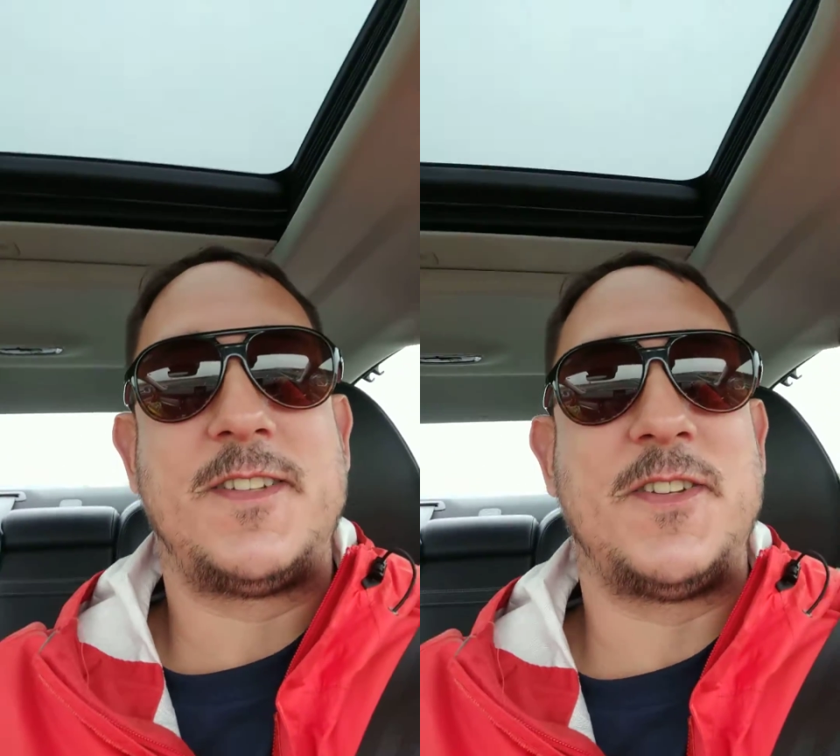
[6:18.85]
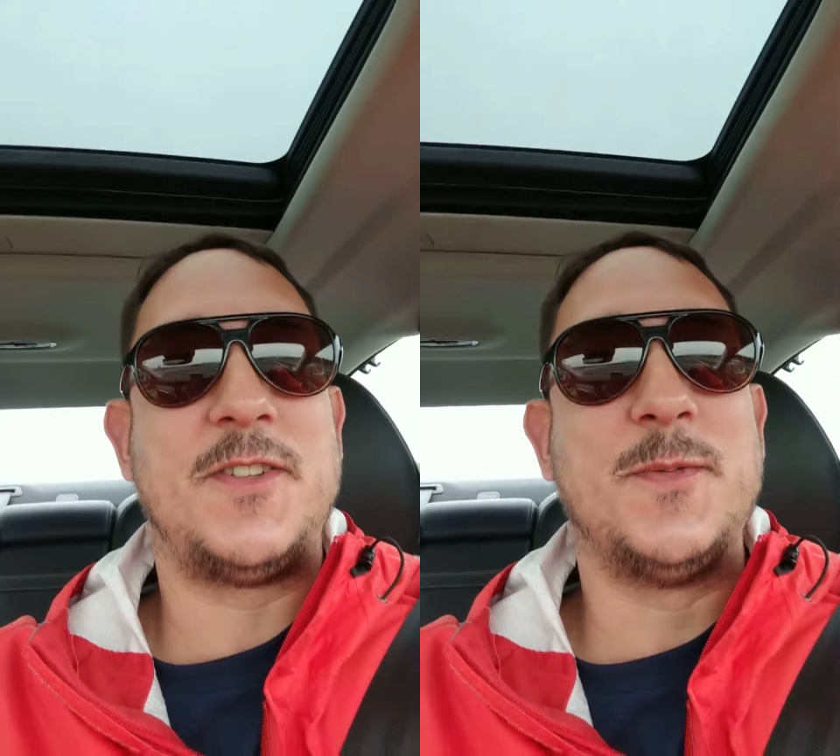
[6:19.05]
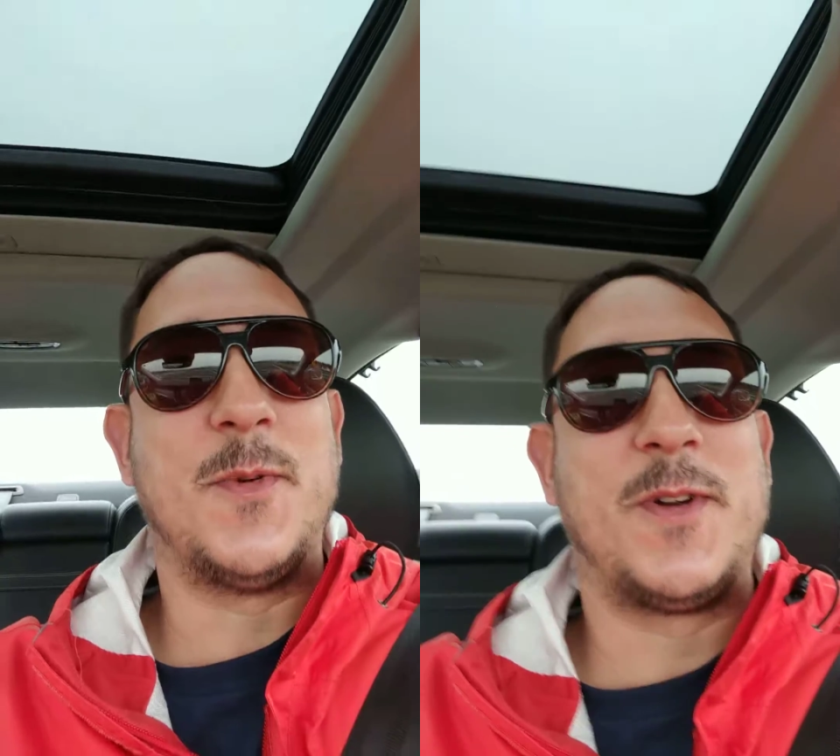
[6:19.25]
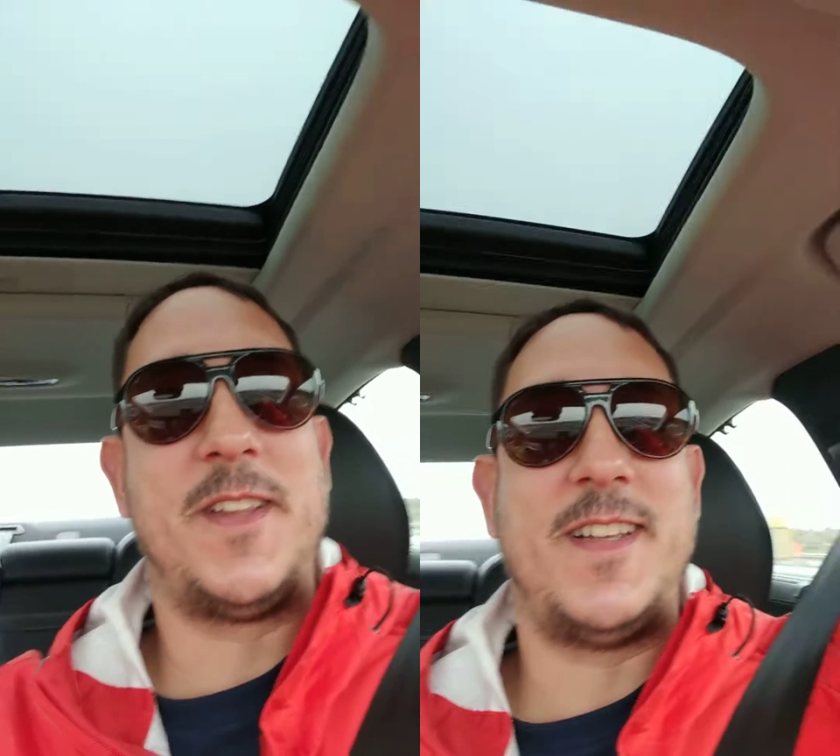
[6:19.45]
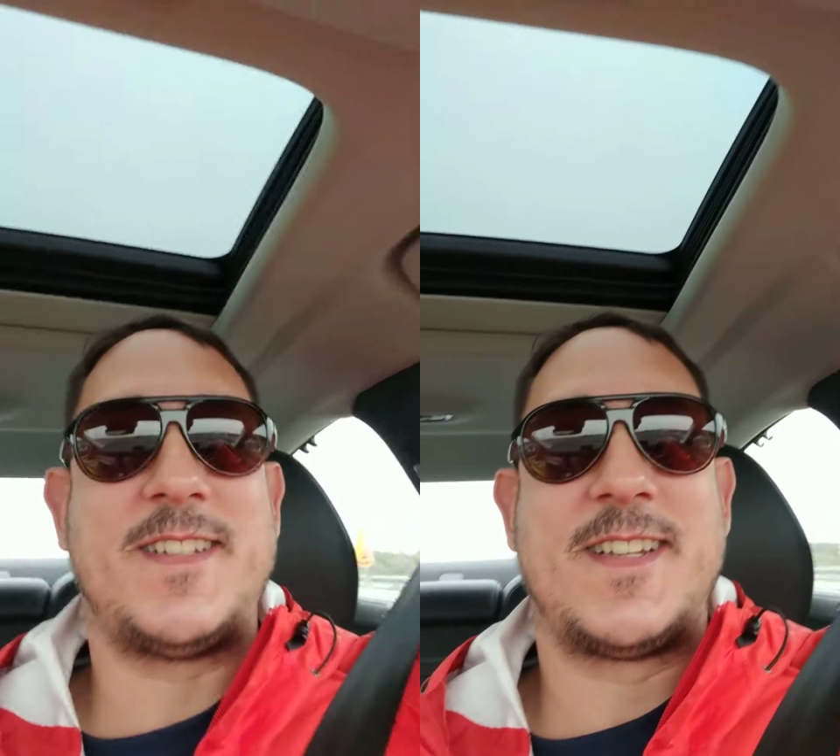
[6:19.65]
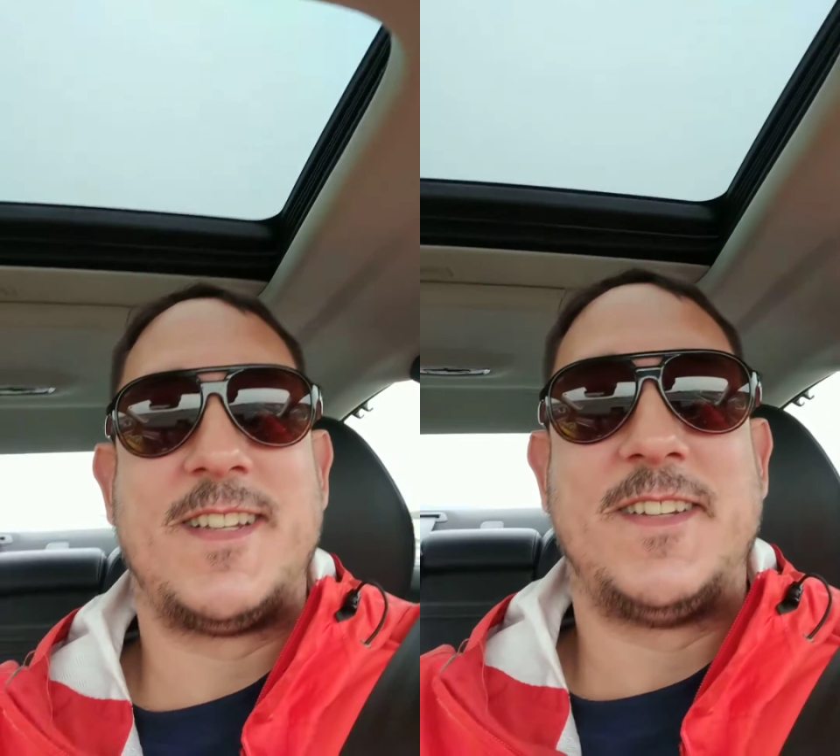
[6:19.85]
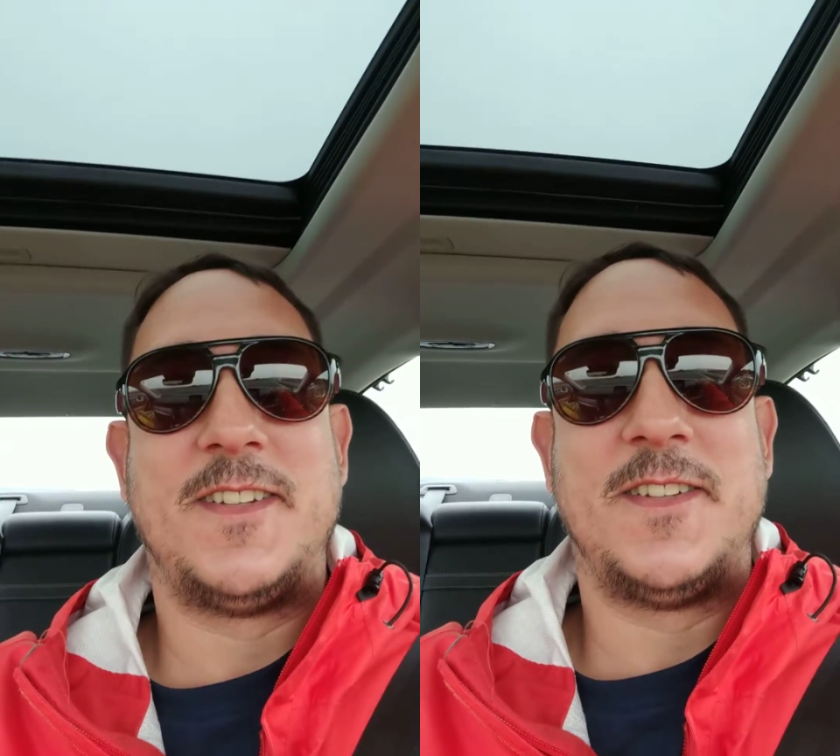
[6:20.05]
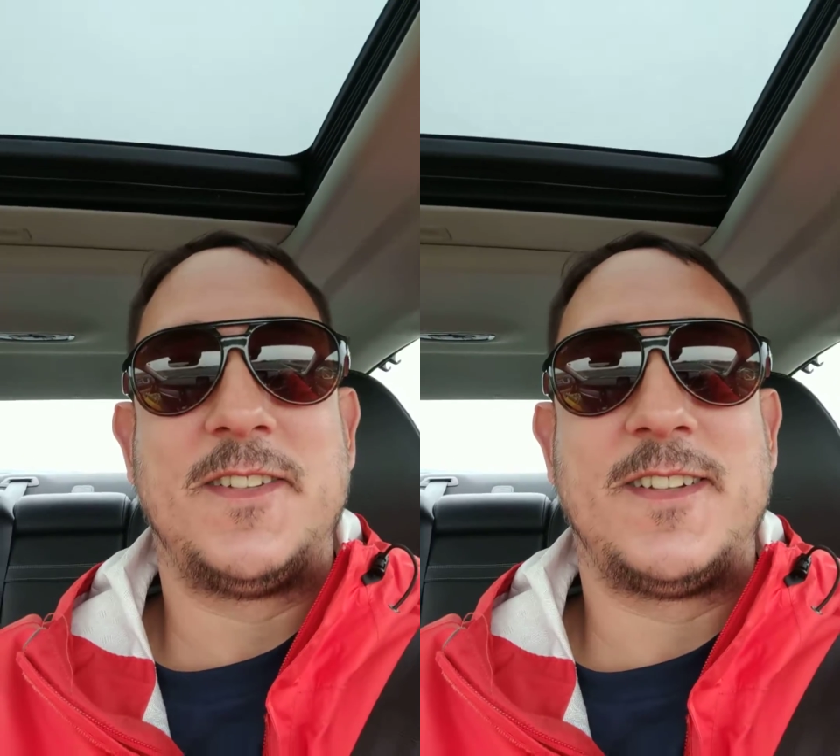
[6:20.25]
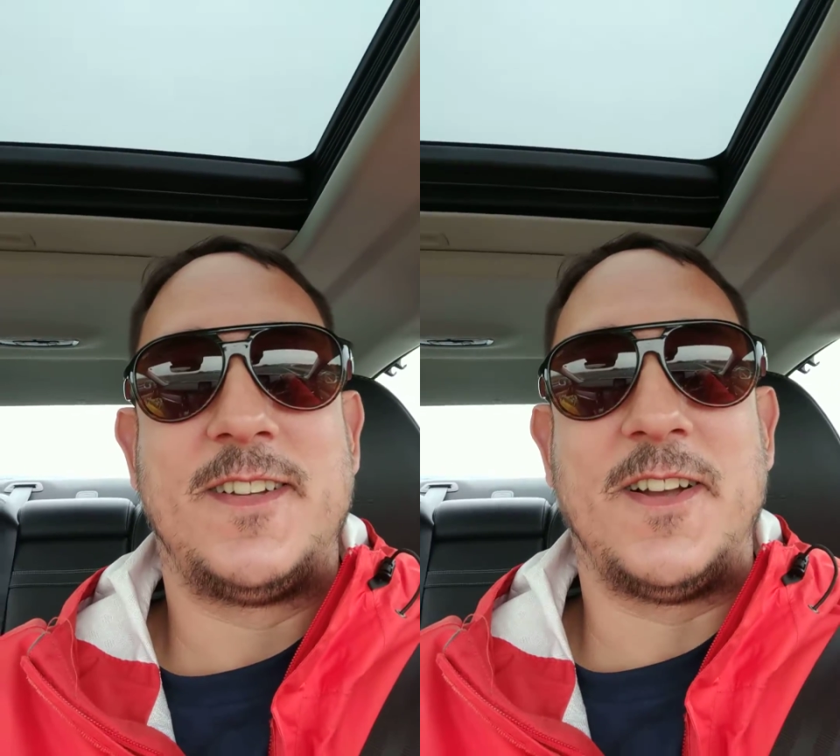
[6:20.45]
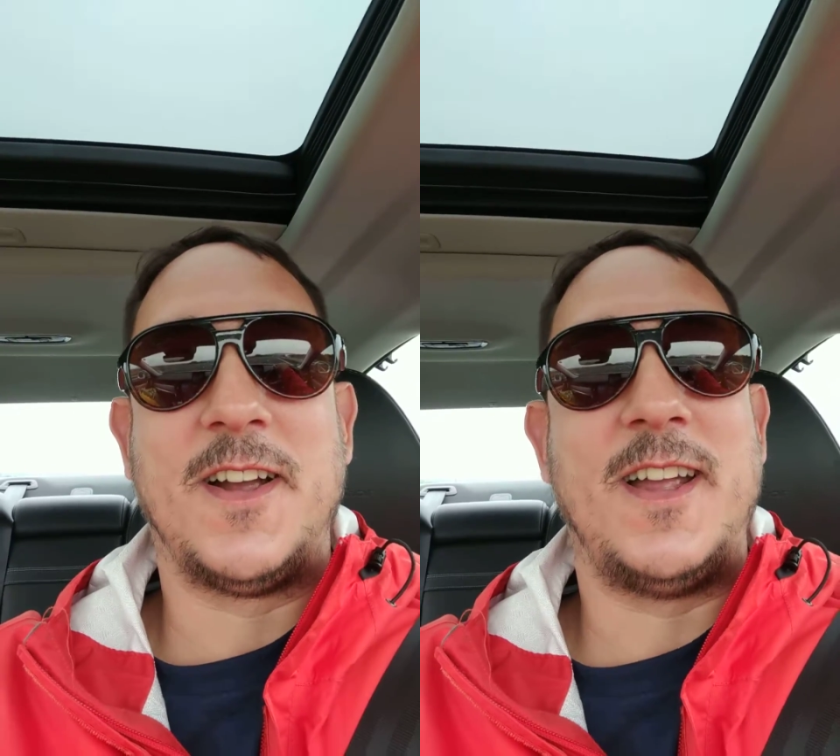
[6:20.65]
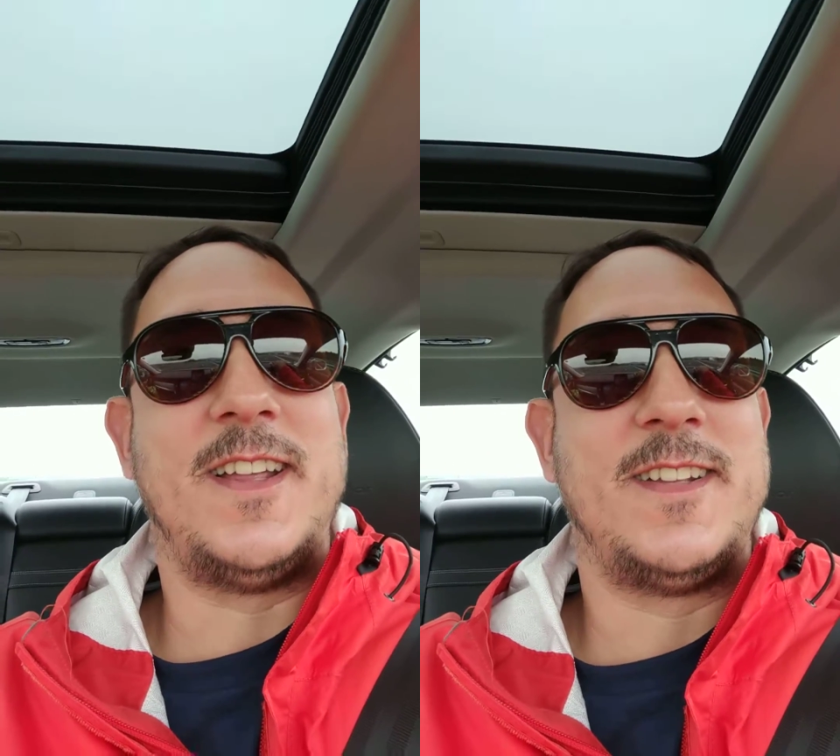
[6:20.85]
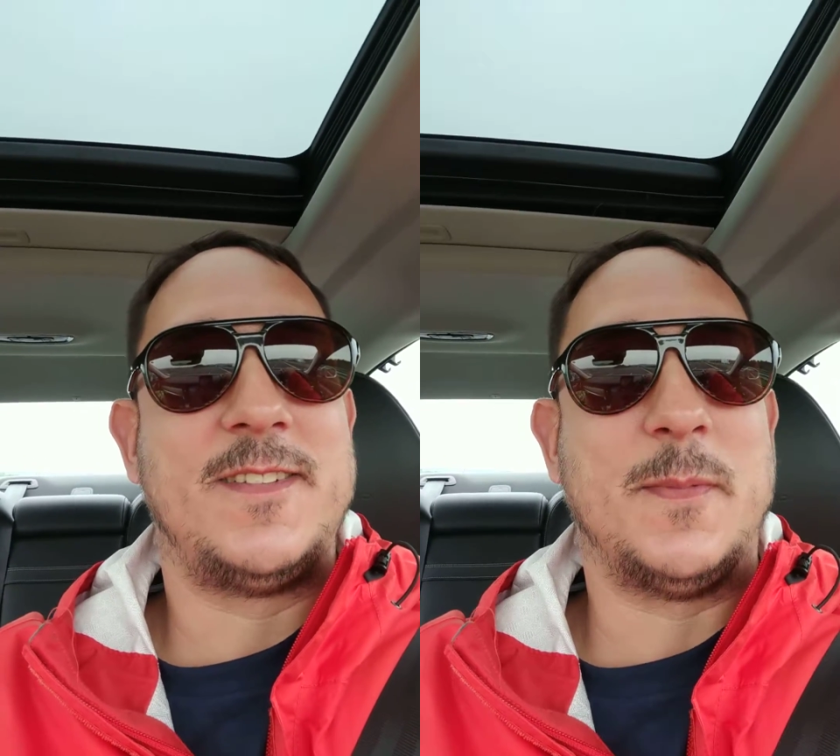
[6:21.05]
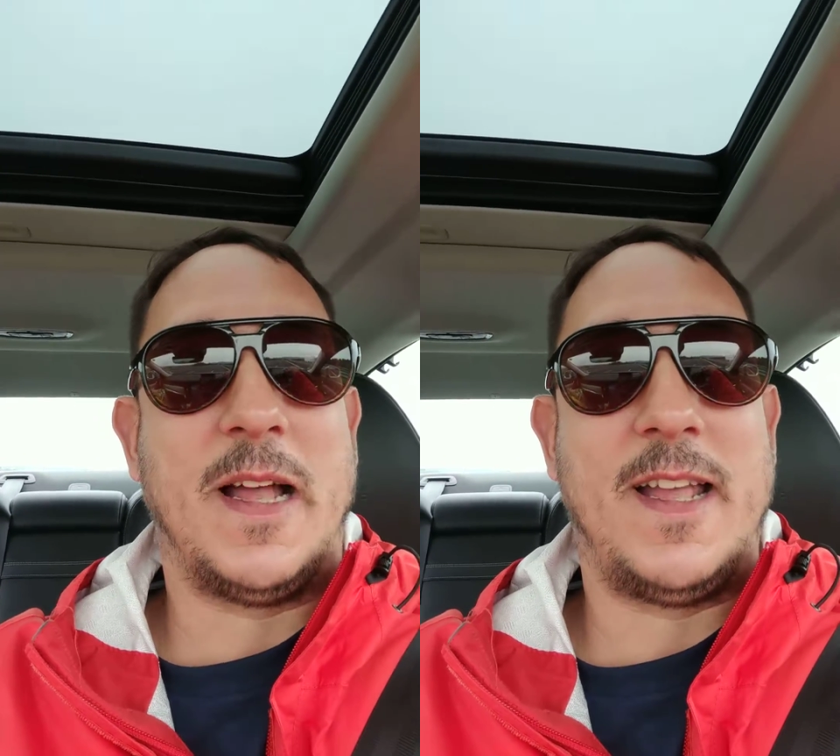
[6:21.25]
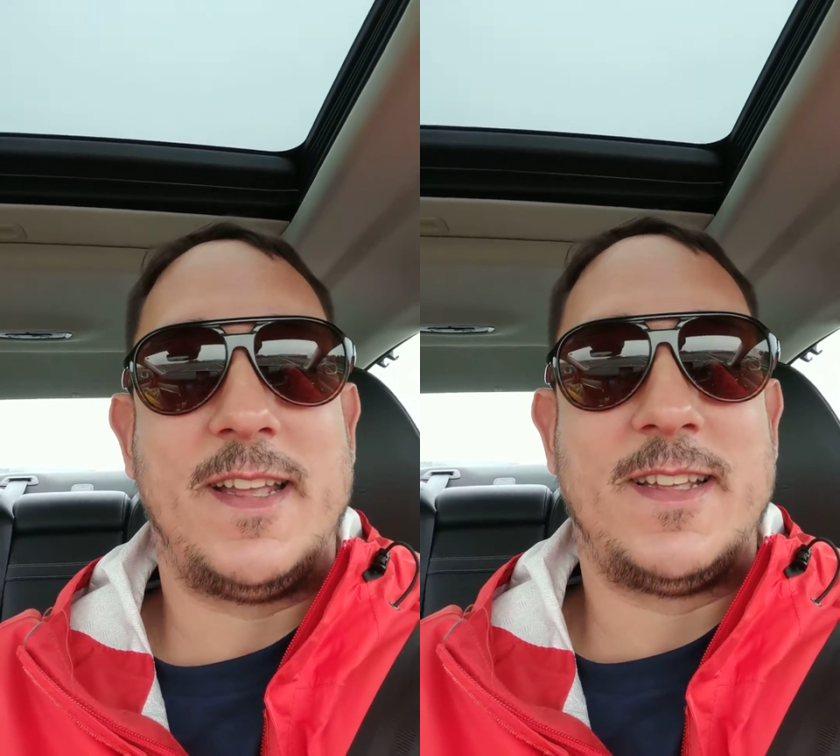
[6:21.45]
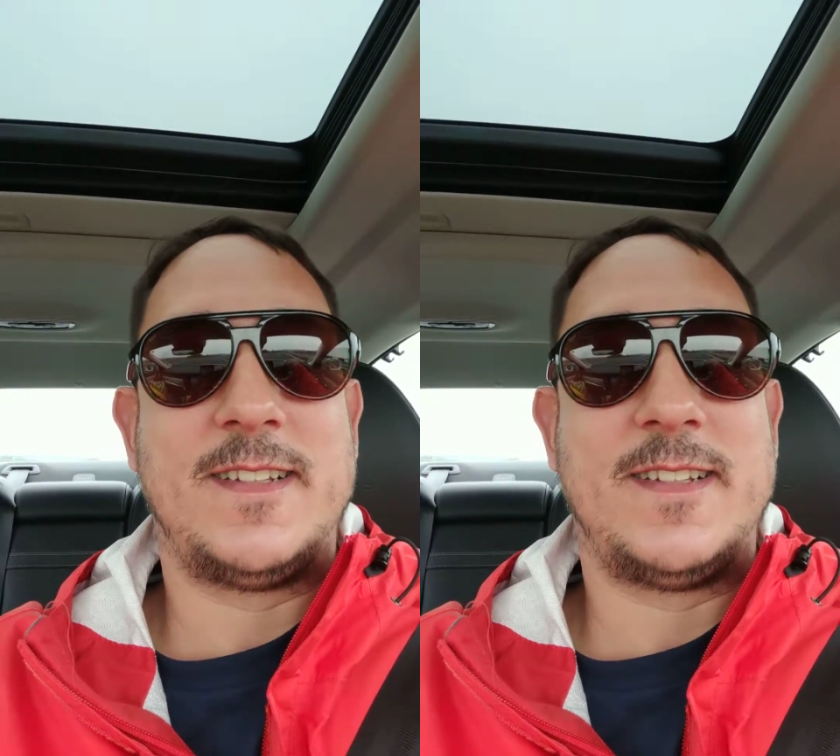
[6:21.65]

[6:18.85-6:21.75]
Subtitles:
Should do more of these. Alright, bye.